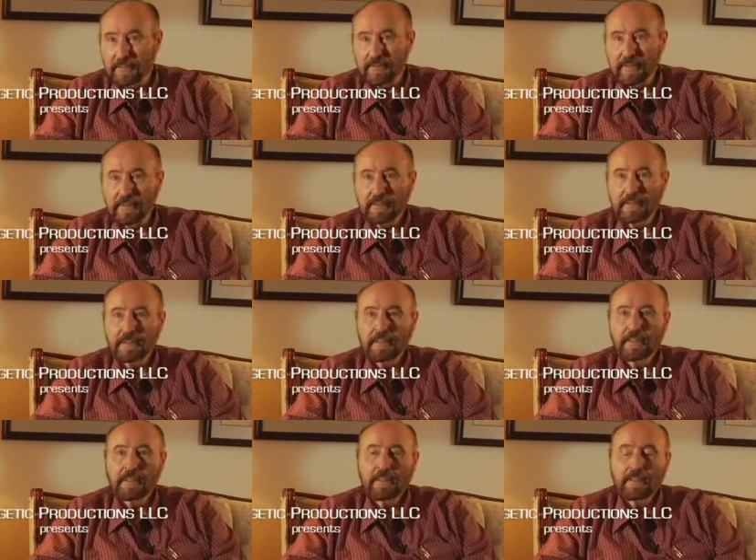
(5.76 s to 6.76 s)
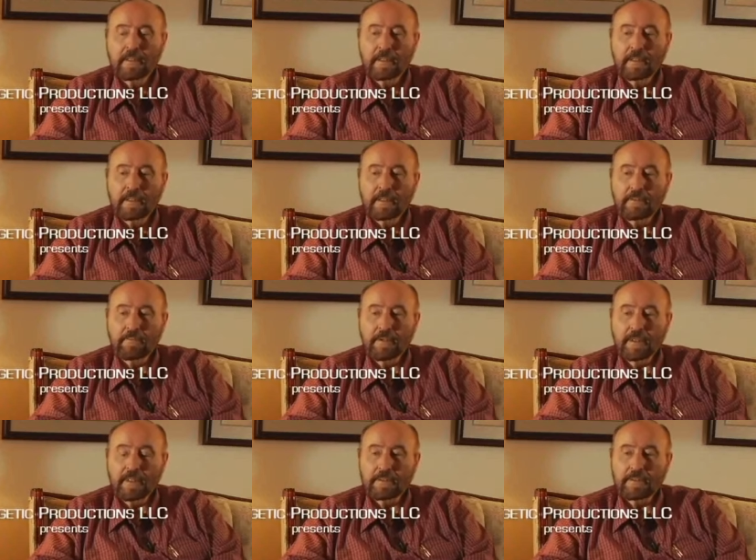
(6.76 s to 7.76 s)
theory,
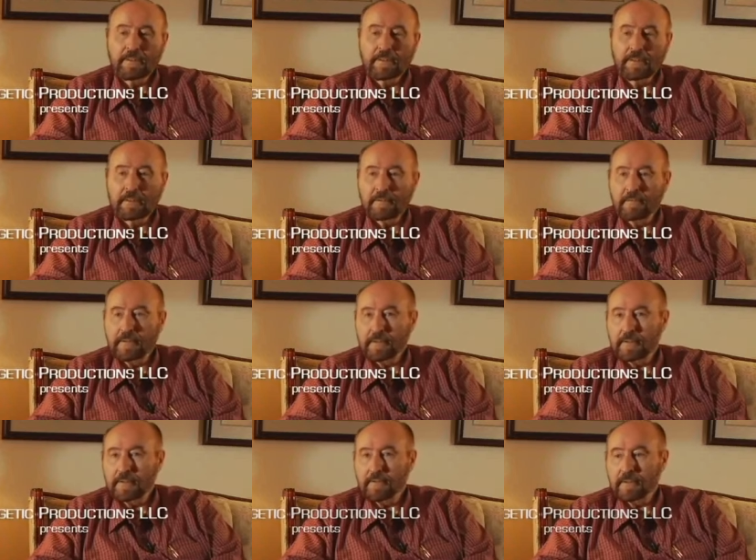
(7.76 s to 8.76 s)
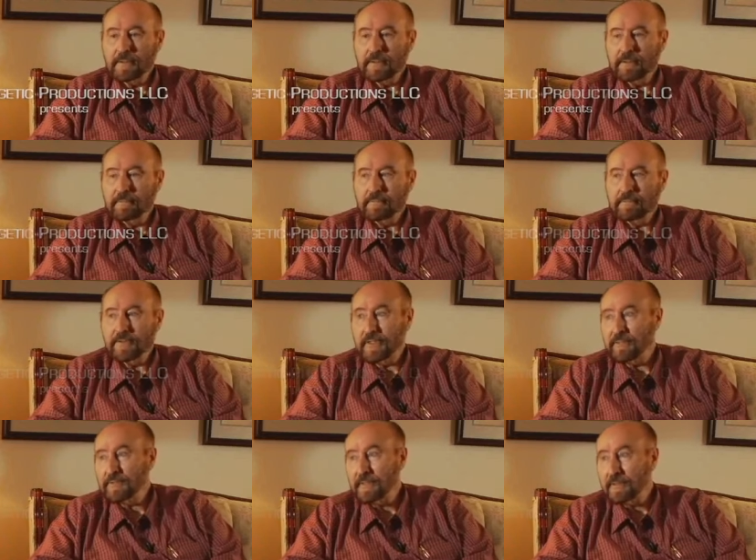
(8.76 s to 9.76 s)
we can start with the work of
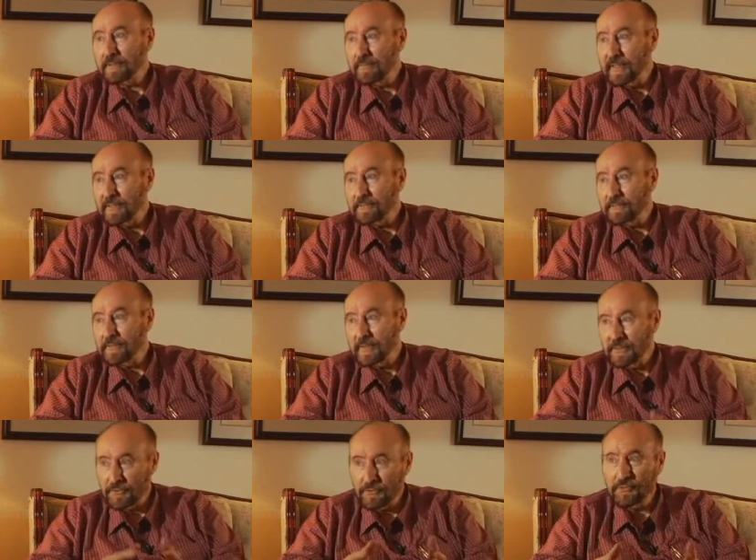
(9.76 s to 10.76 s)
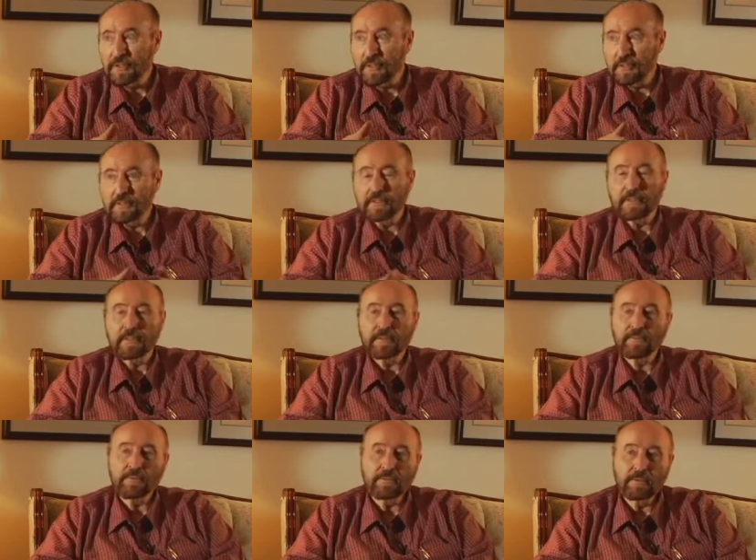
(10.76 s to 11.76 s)
James Clerk Maxwell. That's usually a
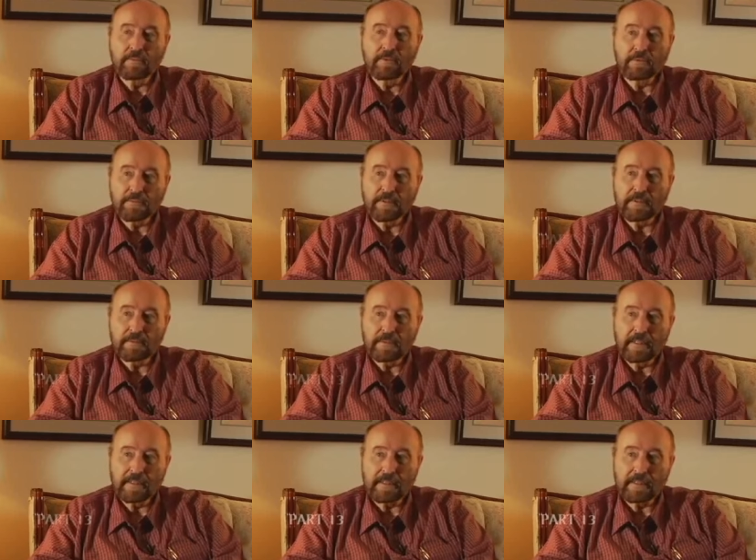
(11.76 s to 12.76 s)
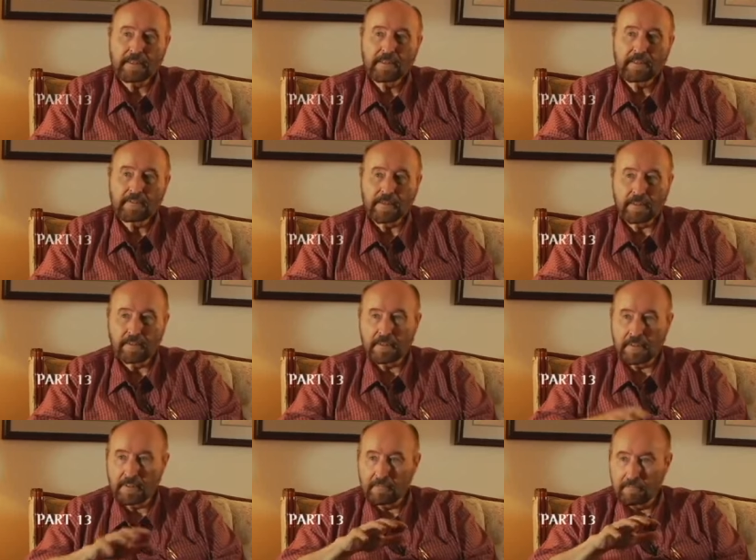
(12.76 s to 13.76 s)
starting point most people take
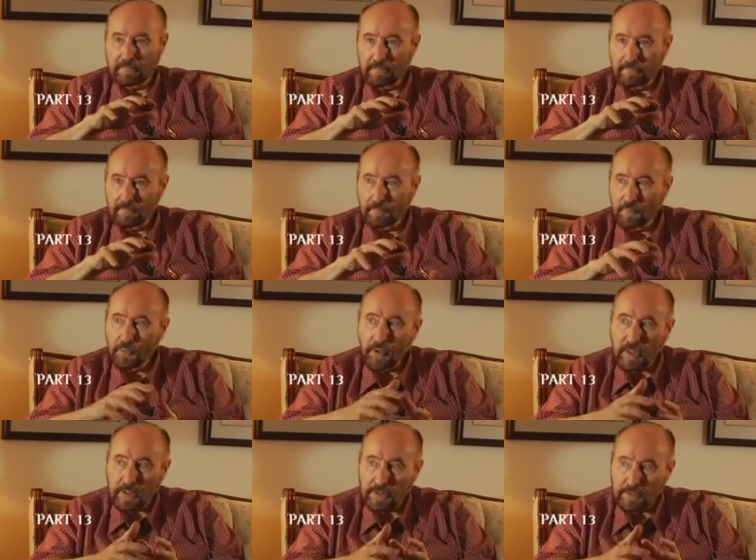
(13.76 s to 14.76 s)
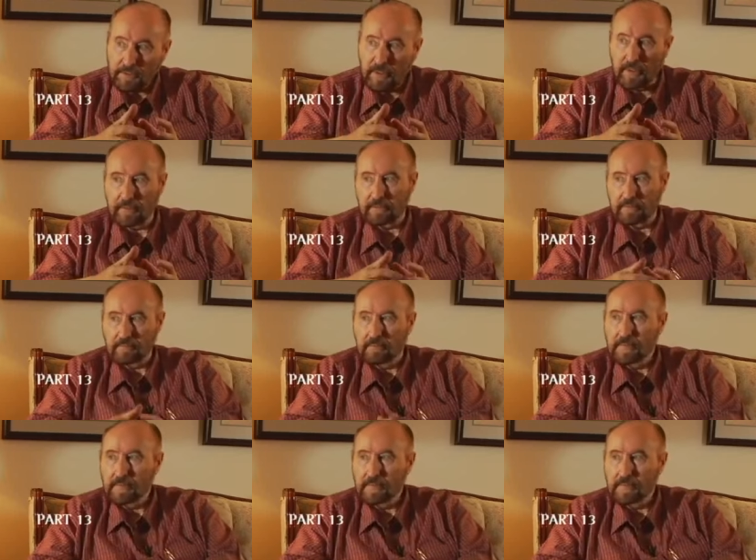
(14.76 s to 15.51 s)
because he put it together